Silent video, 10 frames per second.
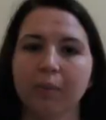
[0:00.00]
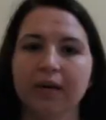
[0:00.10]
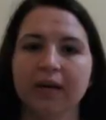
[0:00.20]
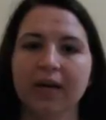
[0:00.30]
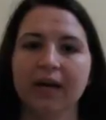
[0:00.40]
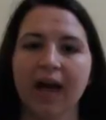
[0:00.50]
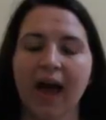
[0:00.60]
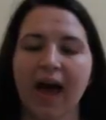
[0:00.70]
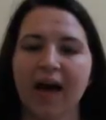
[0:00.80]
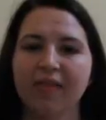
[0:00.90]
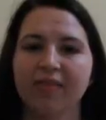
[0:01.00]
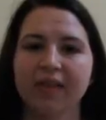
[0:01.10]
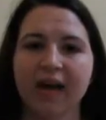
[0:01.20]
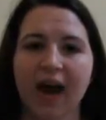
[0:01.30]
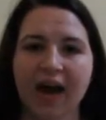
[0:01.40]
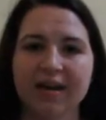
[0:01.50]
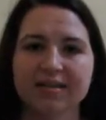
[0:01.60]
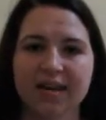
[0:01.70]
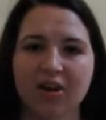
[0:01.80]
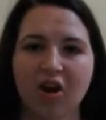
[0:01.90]
meeting at the
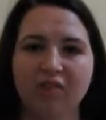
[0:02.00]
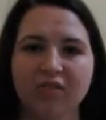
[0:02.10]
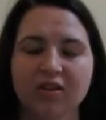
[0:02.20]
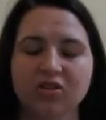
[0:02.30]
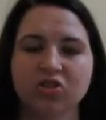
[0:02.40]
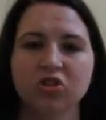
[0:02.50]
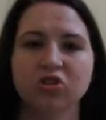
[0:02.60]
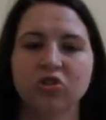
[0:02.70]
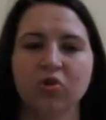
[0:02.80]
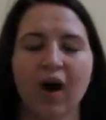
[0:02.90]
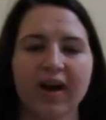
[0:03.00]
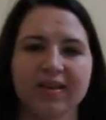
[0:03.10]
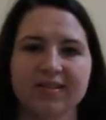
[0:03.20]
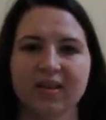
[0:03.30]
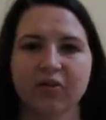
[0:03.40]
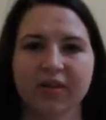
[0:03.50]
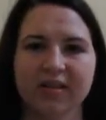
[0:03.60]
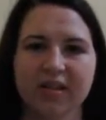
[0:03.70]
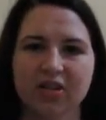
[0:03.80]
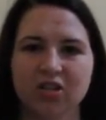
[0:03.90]
ISA office to do ISA
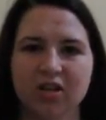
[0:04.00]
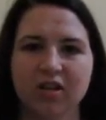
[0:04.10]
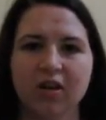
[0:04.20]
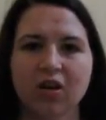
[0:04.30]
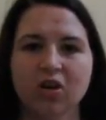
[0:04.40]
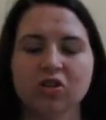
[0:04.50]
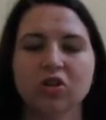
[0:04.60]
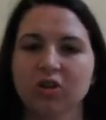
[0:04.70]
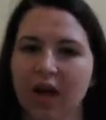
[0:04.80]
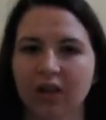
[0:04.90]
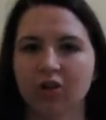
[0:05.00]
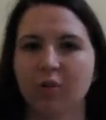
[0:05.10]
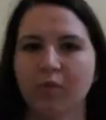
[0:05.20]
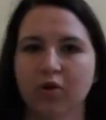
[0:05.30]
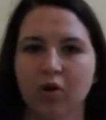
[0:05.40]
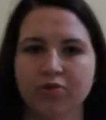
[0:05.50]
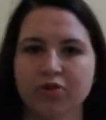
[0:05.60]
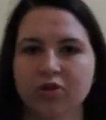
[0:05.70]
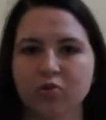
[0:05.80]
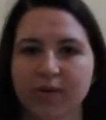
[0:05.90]
orientation, to kind of learn about the
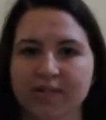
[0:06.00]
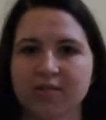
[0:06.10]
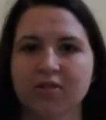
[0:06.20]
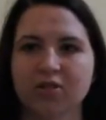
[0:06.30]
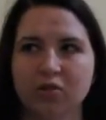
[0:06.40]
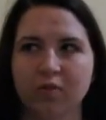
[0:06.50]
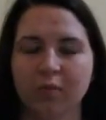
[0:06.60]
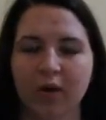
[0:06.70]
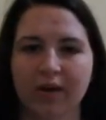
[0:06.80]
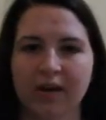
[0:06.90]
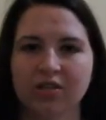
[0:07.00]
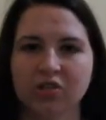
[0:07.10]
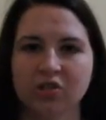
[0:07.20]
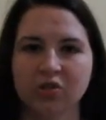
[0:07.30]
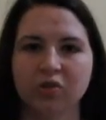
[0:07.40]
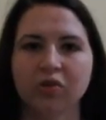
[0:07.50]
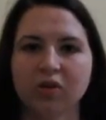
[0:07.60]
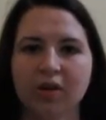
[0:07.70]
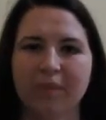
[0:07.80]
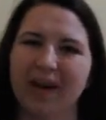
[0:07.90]
culture, what to do and what not to do,
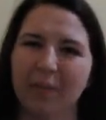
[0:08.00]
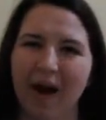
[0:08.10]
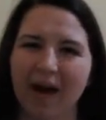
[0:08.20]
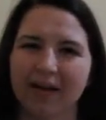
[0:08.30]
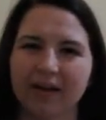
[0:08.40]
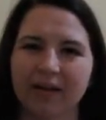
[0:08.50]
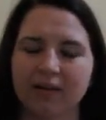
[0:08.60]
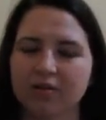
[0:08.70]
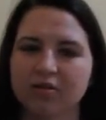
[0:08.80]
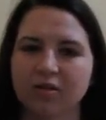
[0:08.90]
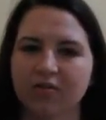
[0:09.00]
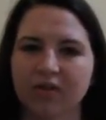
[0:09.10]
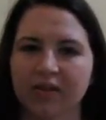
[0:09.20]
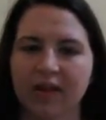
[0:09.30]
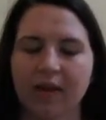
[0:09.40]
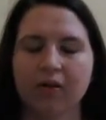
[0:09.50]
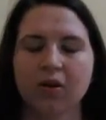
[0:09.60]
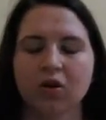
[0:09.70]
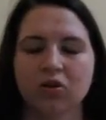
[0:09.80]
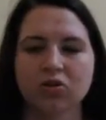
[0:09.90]
pickpocketing, stuff like that.
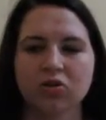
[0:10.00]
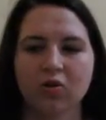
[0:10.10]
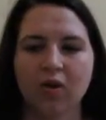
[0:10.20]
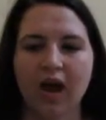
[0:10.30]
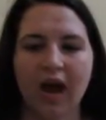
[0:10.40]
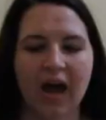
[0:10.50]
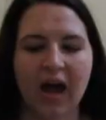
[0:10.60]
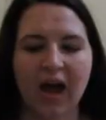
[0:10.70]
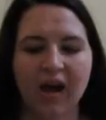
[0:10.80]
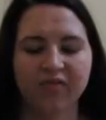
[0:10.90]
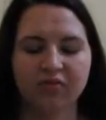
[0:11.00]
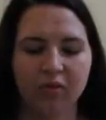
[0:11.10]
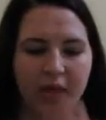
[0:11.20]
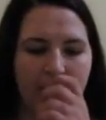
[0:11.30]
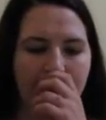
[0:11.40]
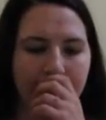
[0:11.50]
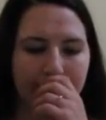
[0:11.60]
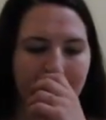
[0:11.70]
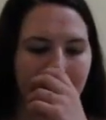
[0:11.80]
So after that